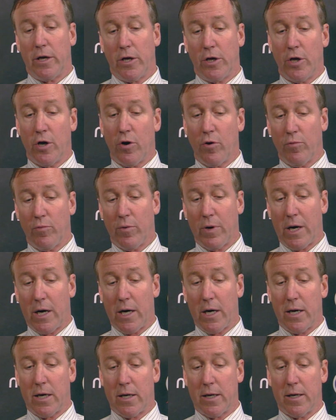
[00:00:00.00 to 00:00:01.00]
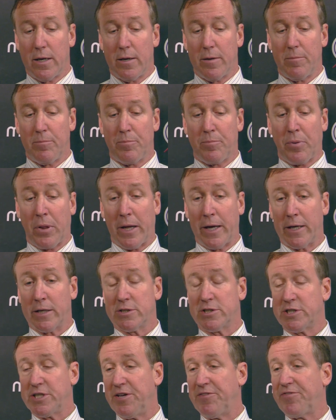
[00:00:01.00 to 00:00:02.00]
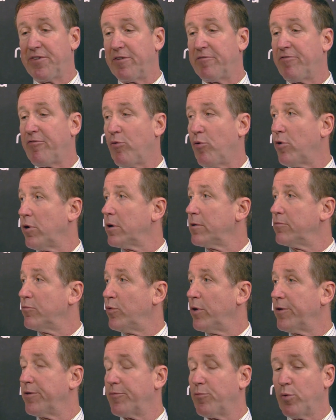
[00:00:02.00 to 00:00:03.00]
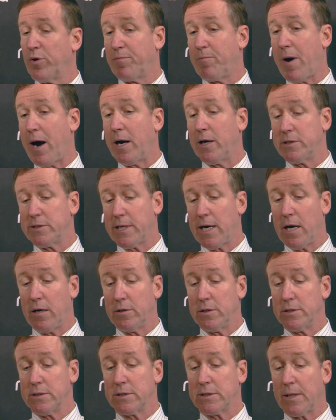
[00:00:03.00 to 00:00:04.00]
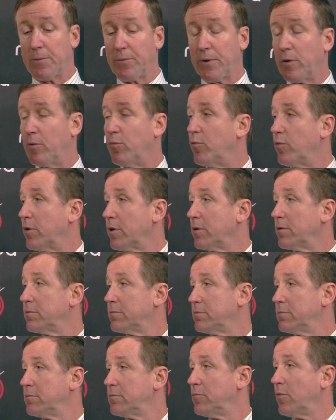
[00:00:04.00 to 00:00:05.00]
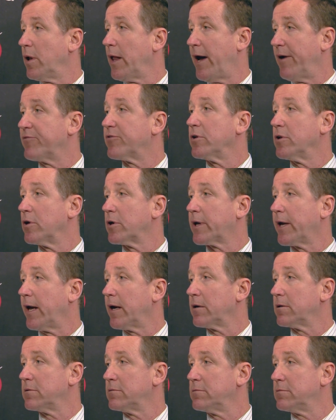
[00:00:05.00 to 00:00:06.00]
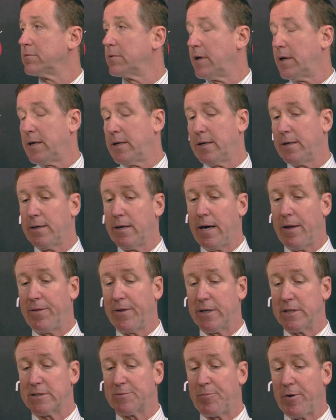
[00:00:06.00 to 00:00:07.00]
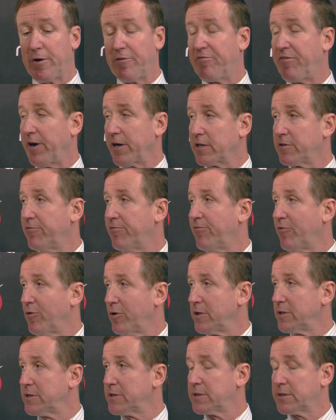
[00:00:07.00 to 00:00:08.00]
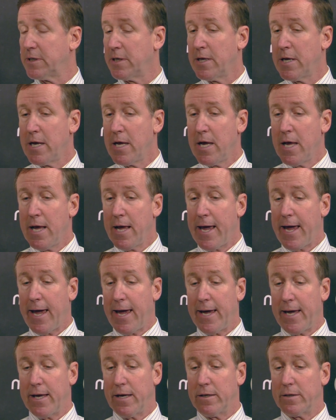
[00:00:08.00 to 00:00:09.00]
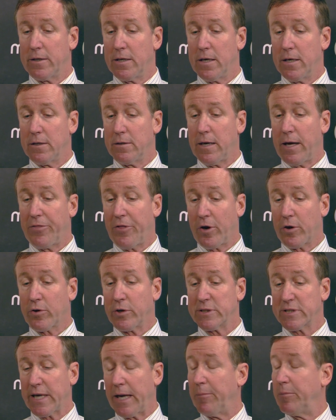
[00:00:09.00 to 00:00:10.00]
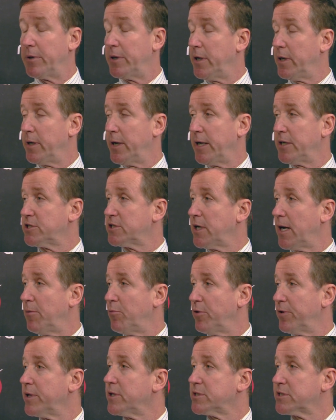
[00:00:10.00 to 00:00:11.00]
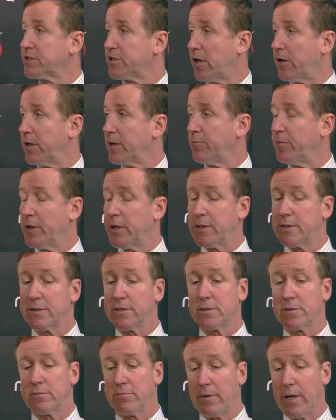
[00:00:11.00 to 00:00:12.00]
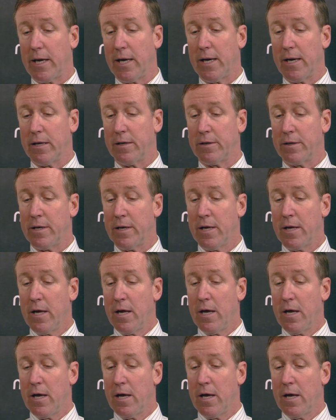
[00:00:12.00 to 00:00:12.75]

You know, playing Chief at four with Myers out is something we'll have to look at. I think it's been effective for us. And I thought Chris came and did a nice job with his starting minutes and